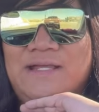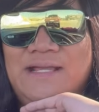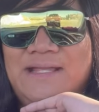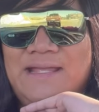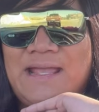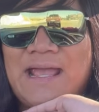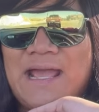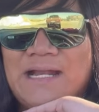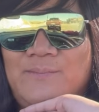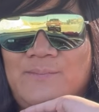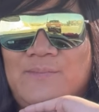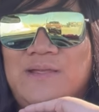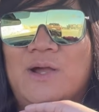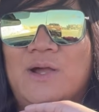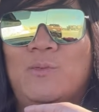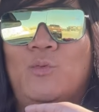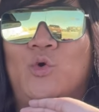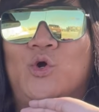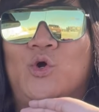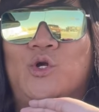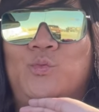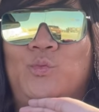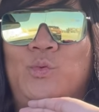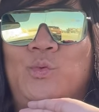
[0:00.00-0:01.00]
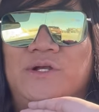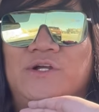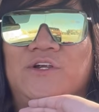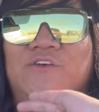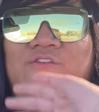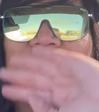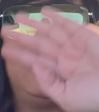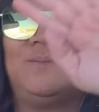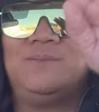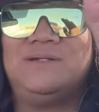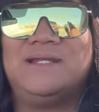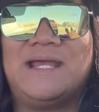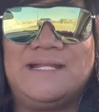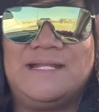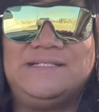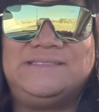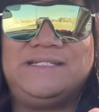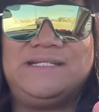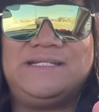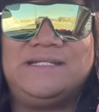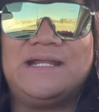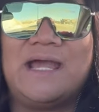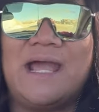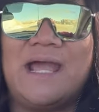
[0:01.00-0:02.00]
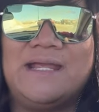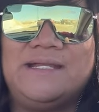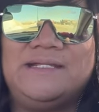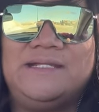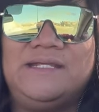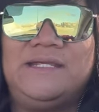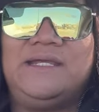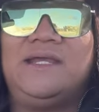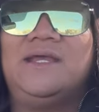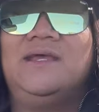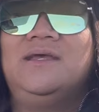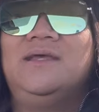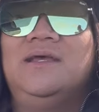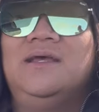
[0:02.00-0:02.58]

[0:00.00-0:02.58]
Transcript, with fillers: Academy Award winner from 1990